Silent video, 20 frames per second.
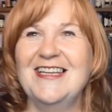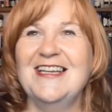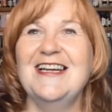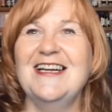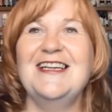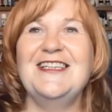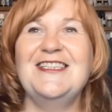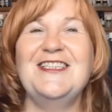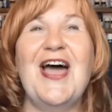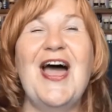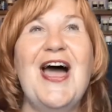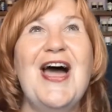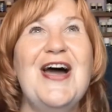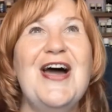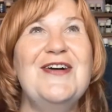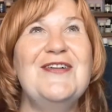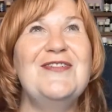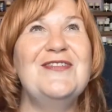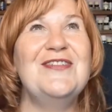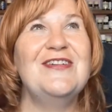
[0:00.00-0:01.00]

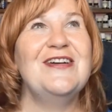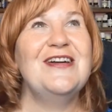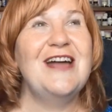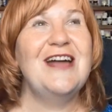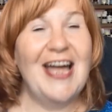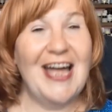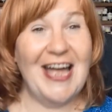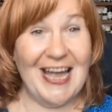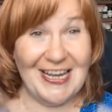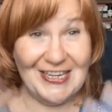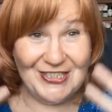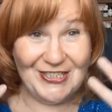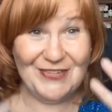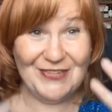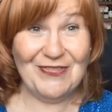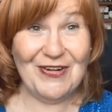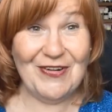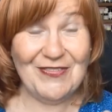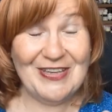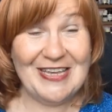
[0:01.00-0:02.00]
So, as you
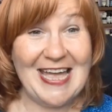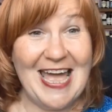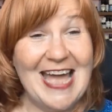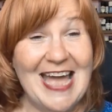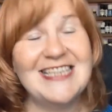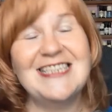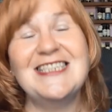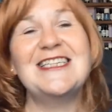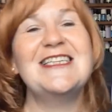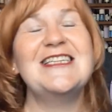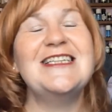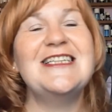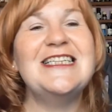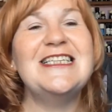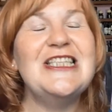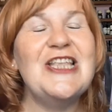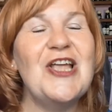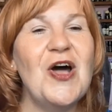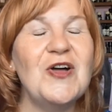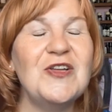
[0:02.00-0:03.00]
probably guessed, there's
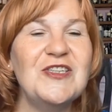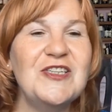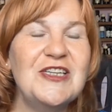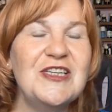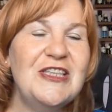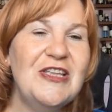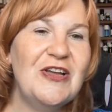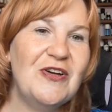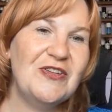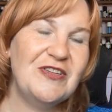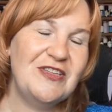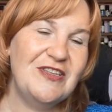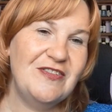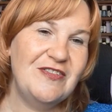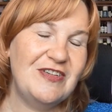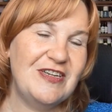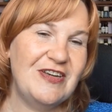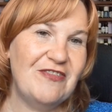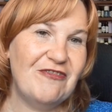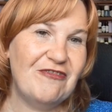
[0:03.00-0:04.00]
lots and lots
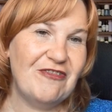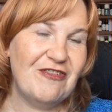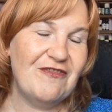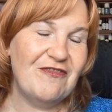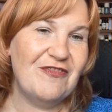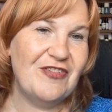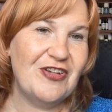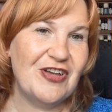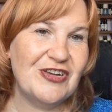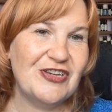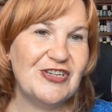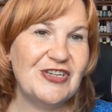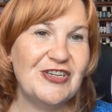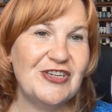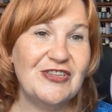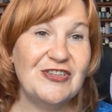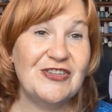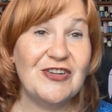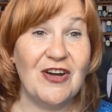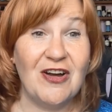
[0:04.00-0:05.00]
of different
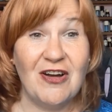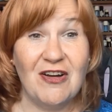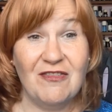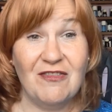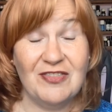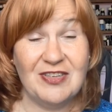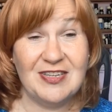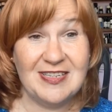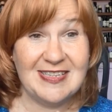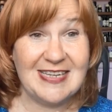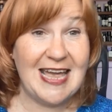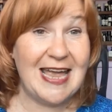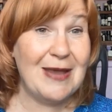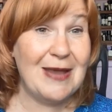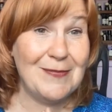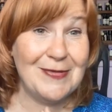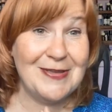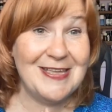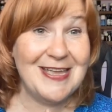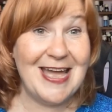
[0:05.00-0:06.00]
versions of the
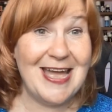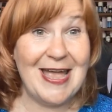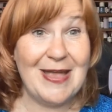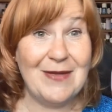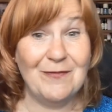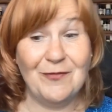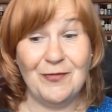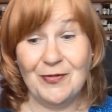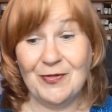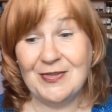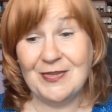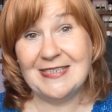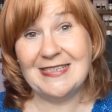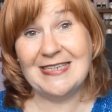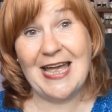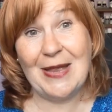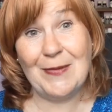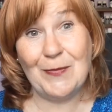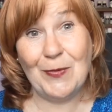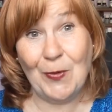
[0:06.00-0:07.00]
same name for the
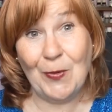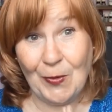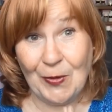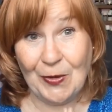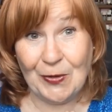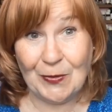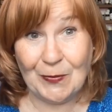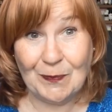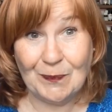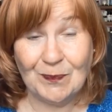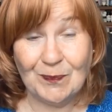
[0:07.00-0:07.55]
same oil.